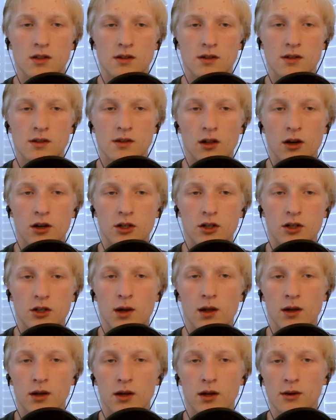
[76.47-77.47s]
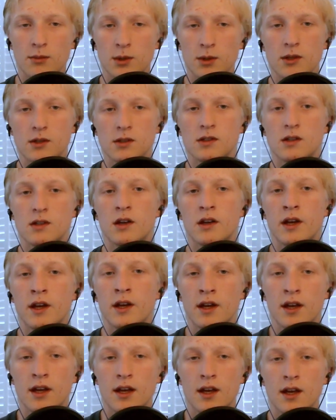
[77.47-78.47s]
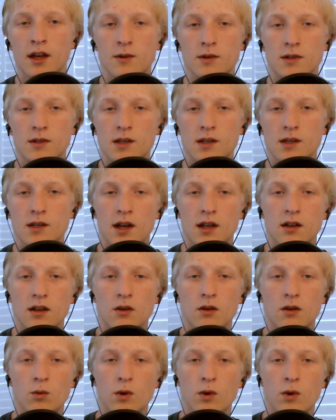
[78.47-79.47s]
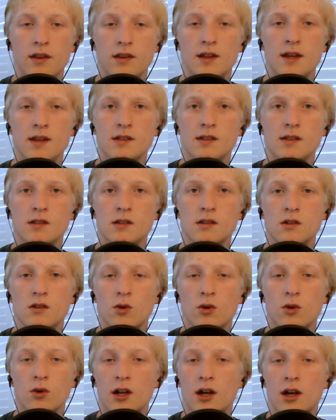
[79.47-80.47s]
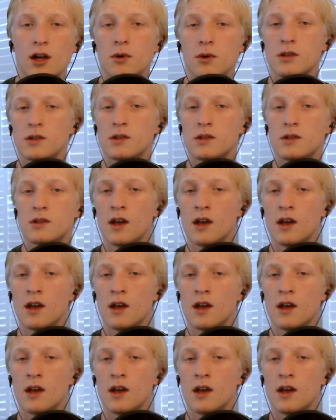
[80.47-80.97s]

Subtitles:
on large polynomials. It was designed with disks to store numbers,